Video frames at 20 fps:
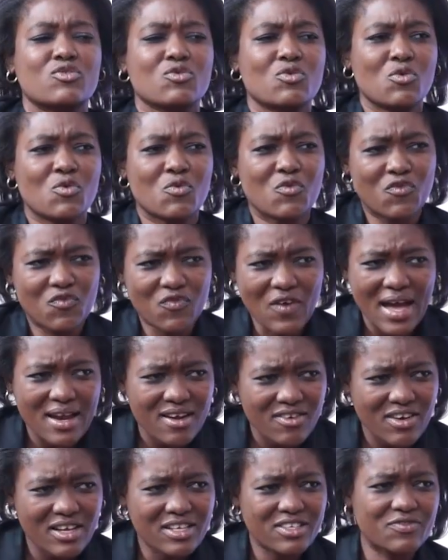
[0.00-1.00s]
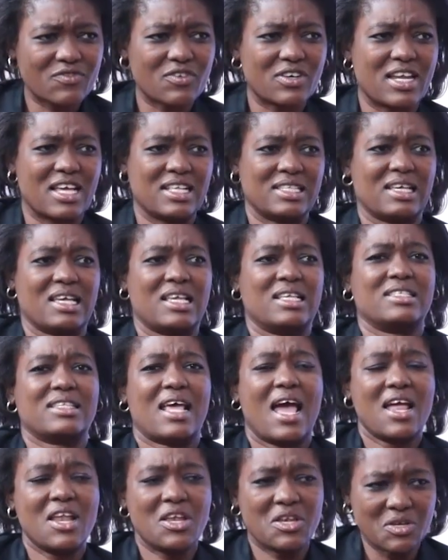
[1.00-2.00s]
to fundraise for Dedza East
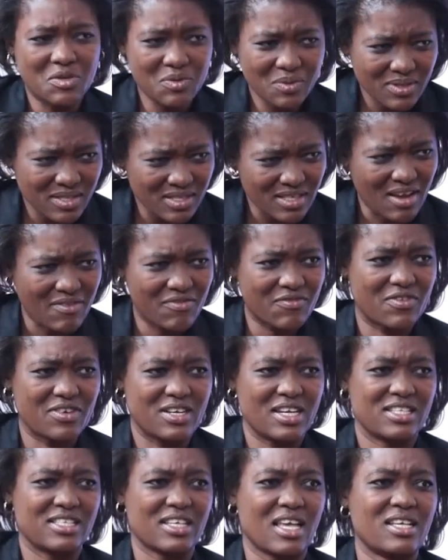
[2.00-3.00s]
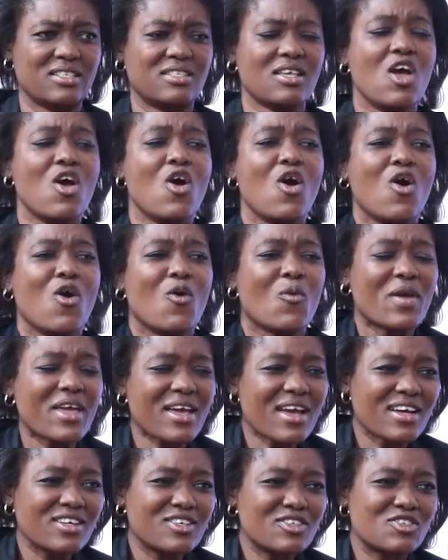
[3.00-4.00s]
and do stuff for Dedza East,
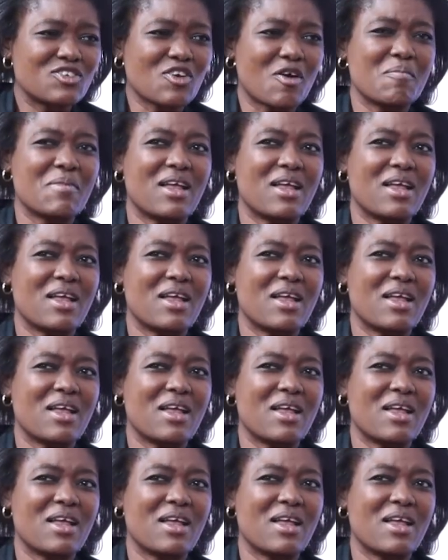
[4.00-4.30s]
we can show